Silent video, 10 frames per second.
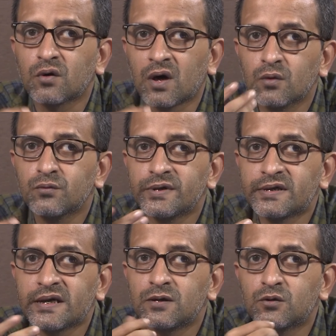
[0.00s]
or how
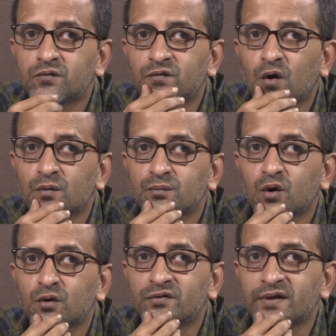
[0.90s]
we tend to form
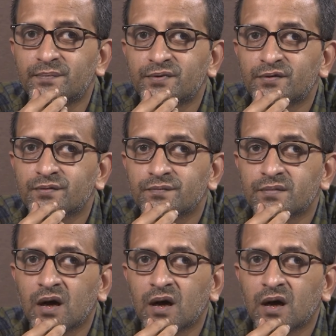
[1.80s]
concepts.